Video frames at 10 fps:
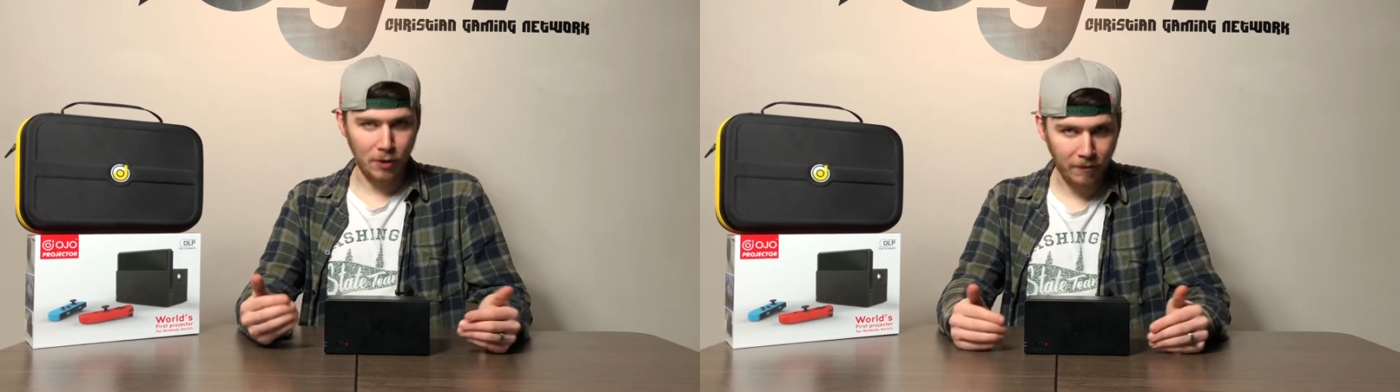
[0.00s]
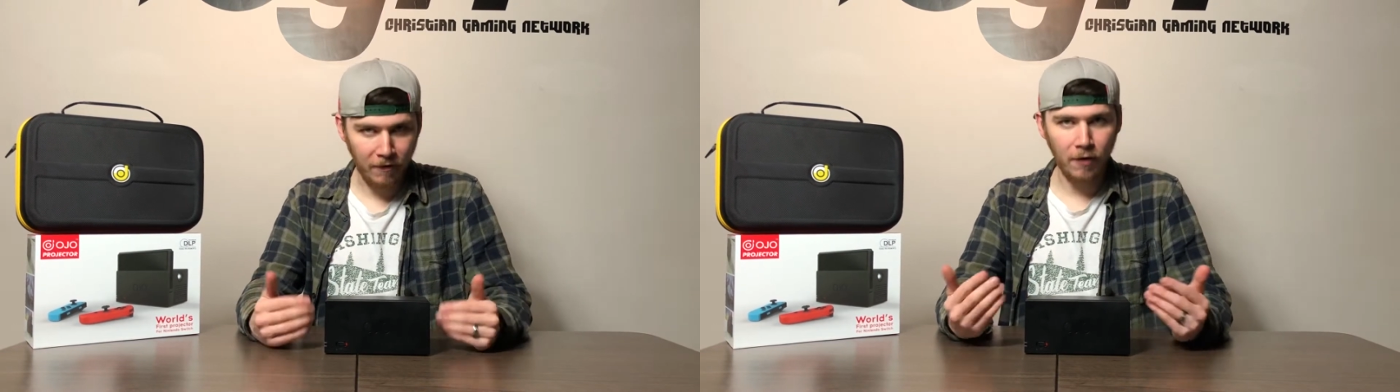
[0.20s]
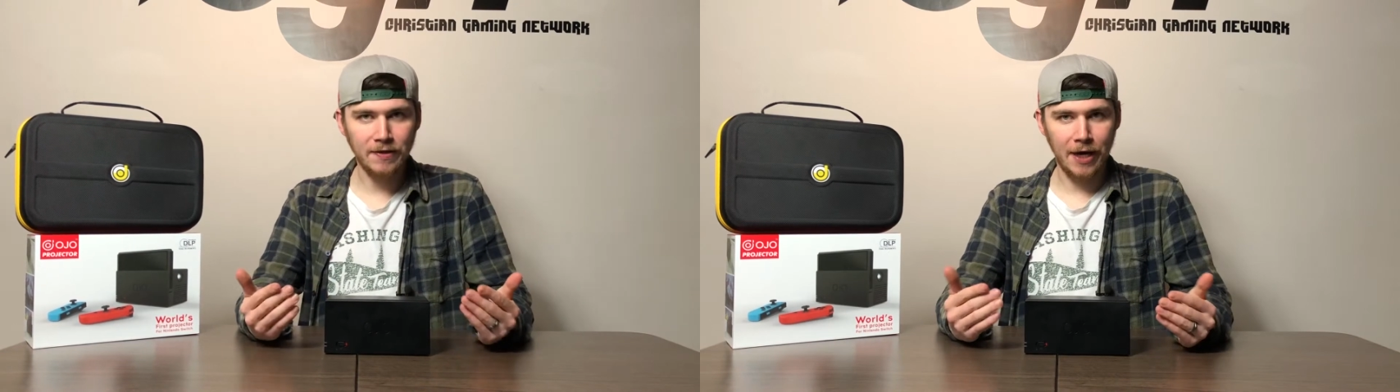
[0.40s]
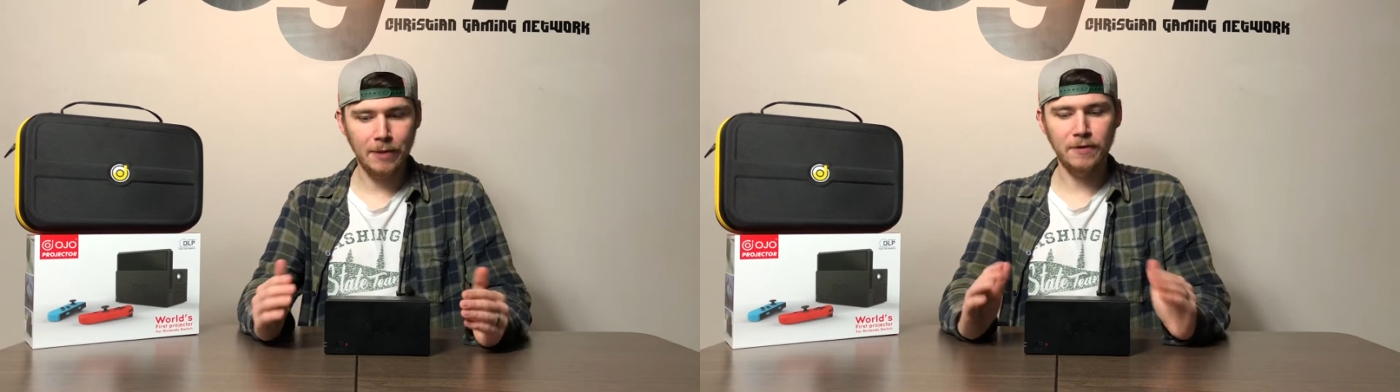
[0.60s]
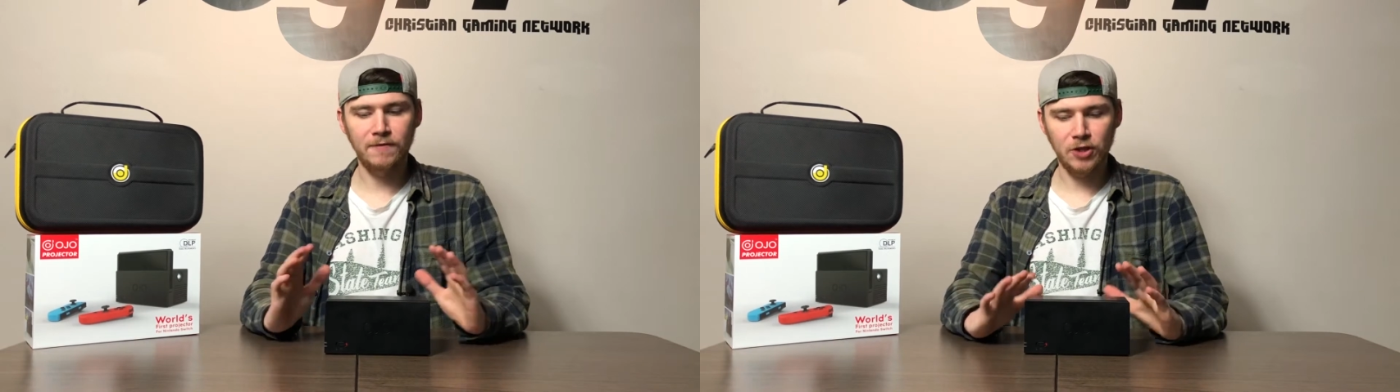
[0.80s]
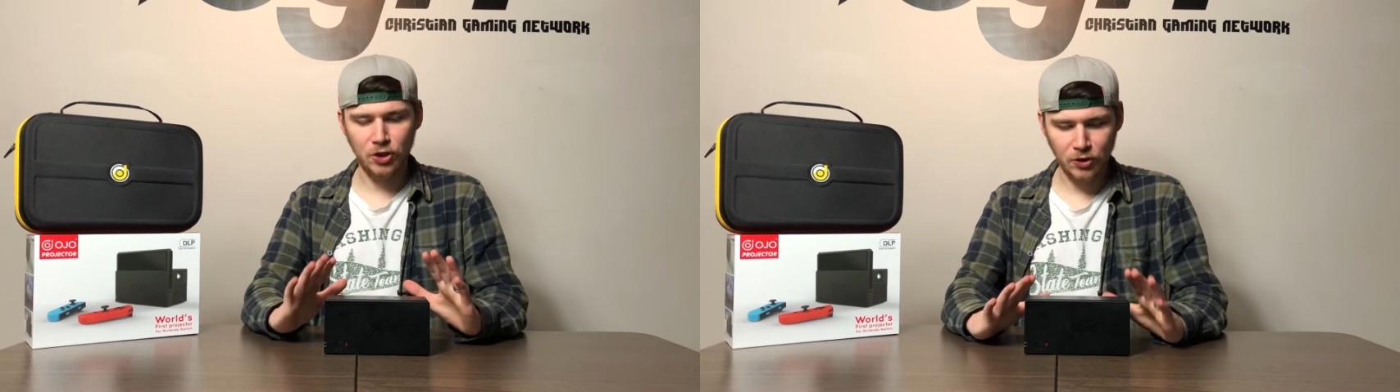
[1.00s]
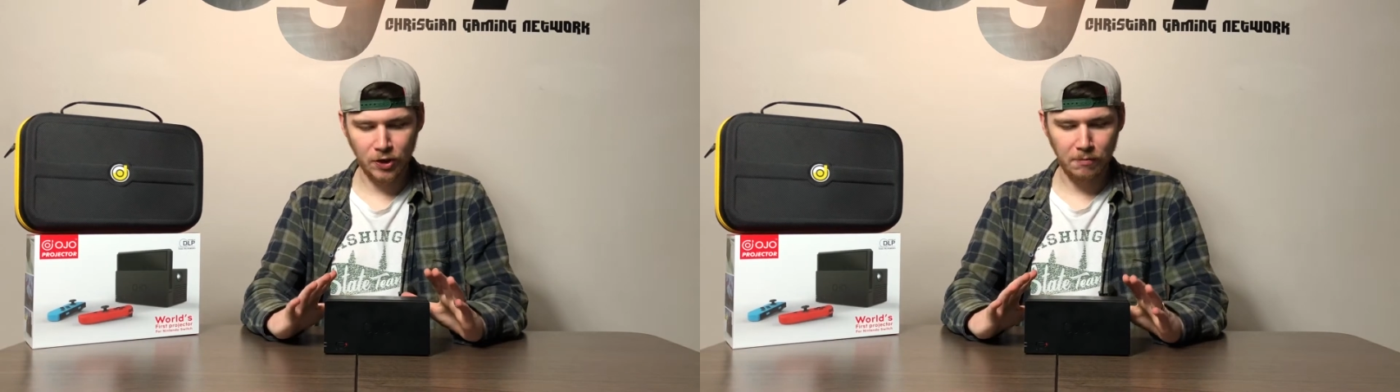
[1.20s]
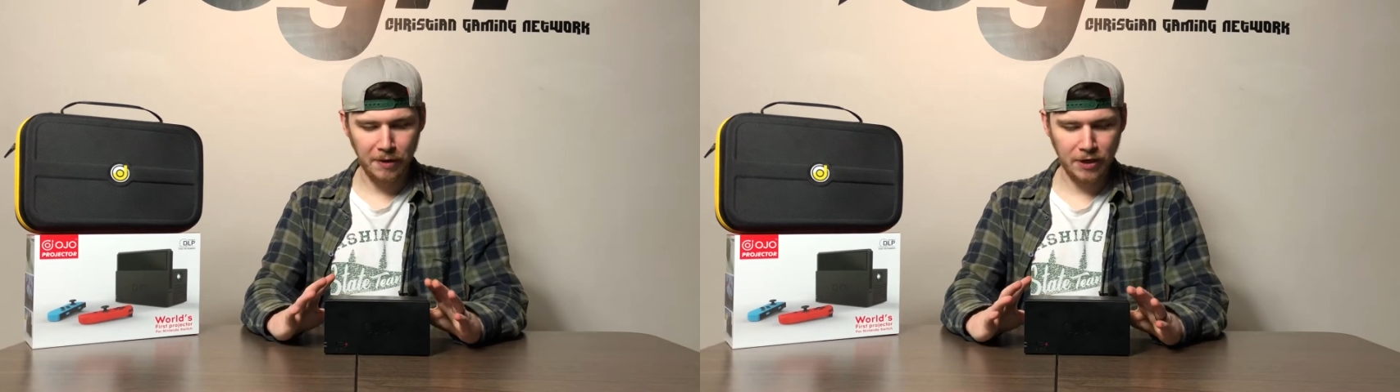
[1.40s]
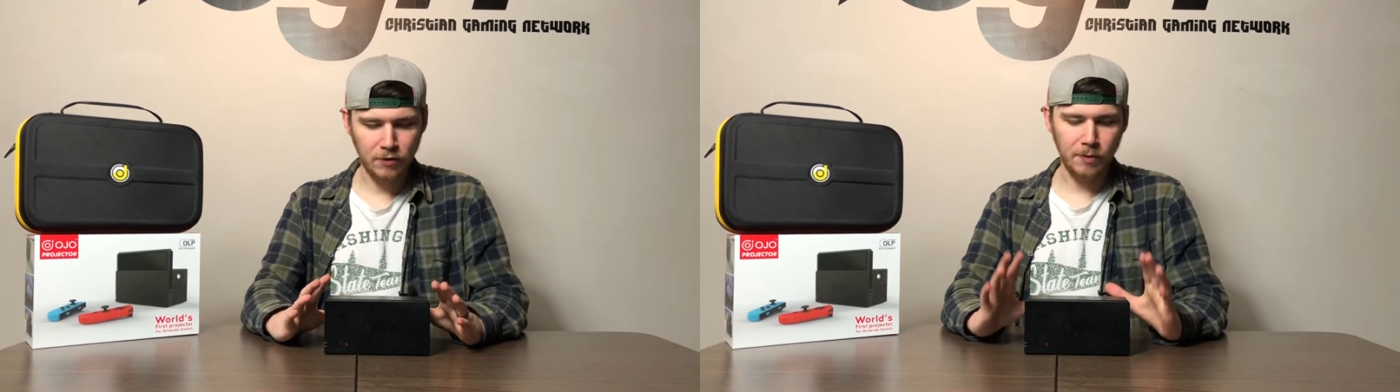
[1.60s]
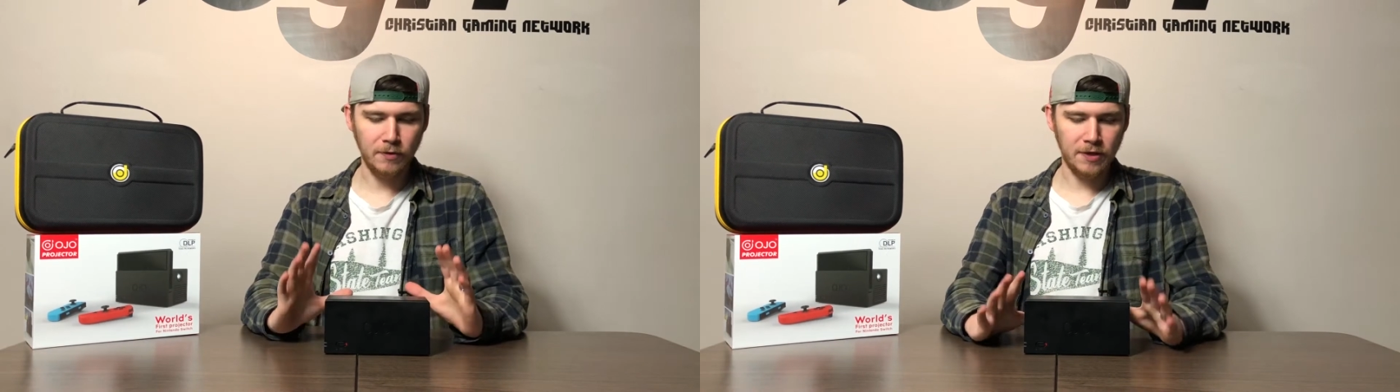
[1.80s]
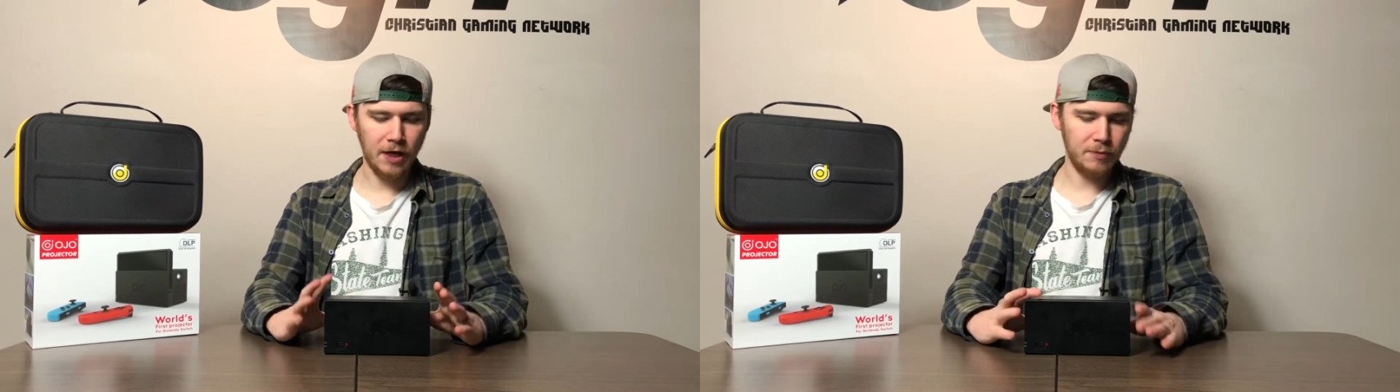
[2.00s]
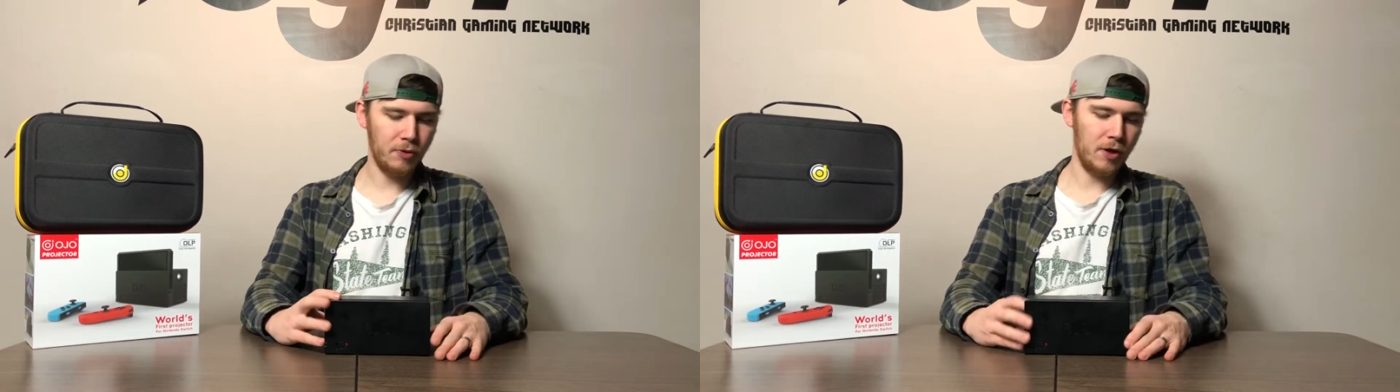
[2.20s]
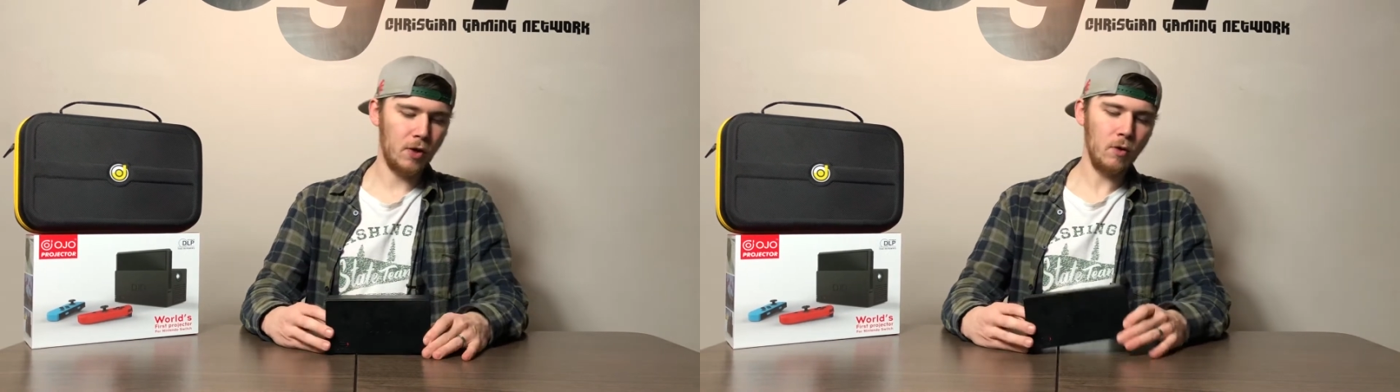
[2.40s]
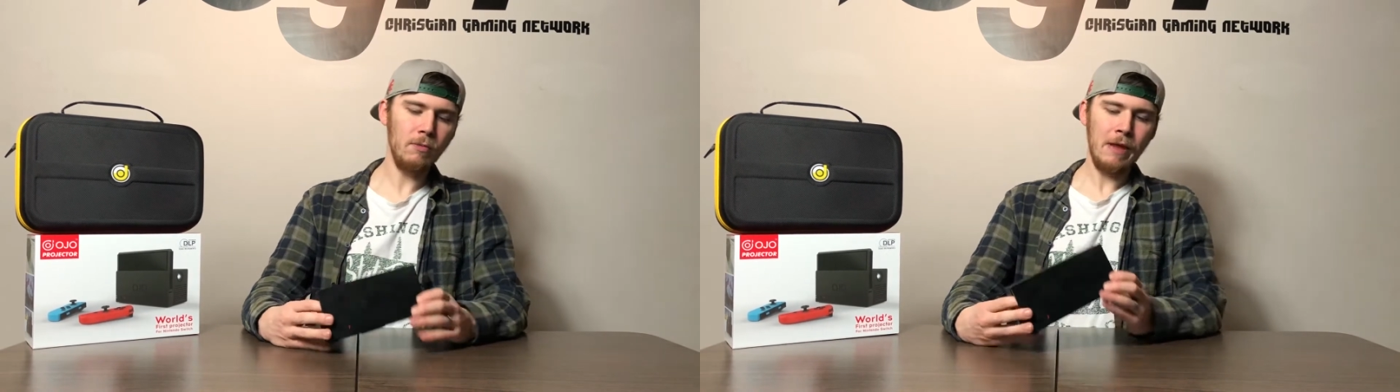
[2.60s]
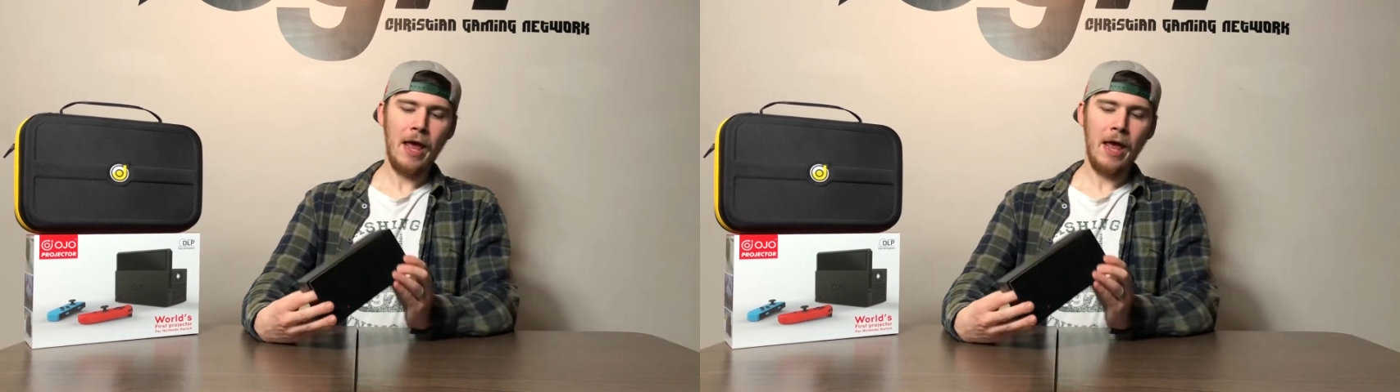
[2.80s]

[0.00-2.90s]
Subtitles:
up 4 times if it's just on battery mode, so that's pretty cool.